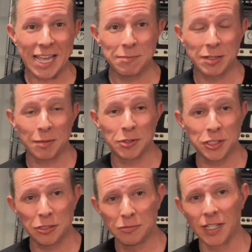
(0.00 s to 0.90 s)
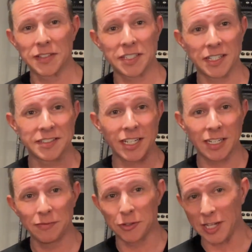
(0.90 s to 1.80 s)
cabinet number 2. I'll see you in a
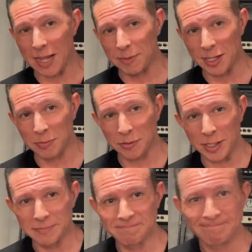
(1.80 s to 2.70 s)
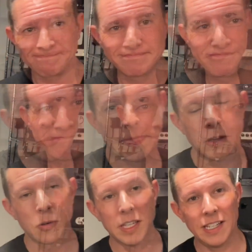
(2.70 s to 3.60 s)
second for cabinet number 3.
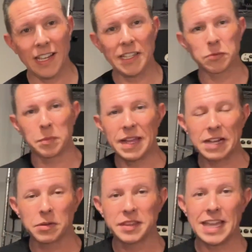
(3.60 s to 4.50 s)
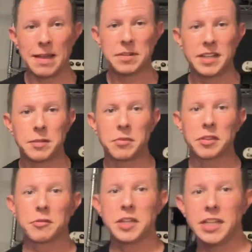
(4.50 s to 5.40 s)
Okay guys, we're back with cabinet number
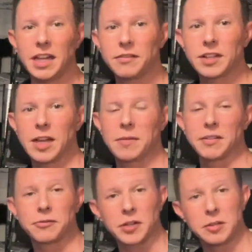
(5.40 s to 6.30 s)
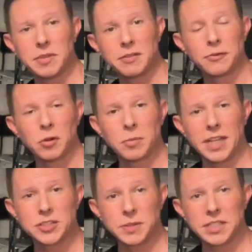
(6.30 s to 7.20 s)
3. I've got my Friedman
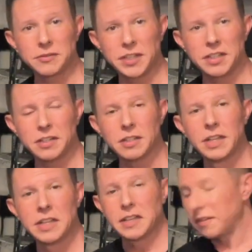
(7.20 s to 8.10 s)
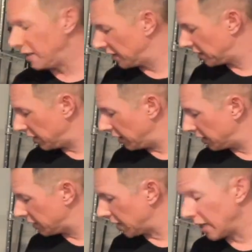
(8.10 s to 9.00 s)
4x12 here. This
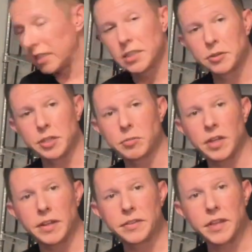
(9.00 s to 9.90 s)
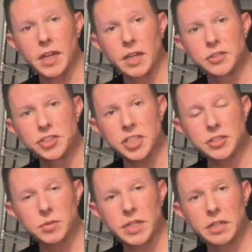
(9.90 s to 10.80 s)
is loaded with
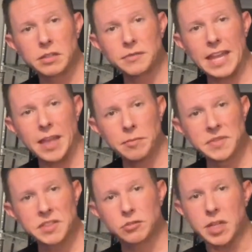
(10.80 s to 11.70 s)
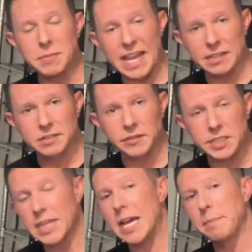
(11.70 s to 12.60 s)
G12Ms, greenbacks on the
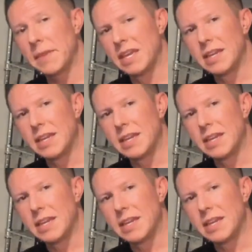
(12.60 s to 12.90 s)
top,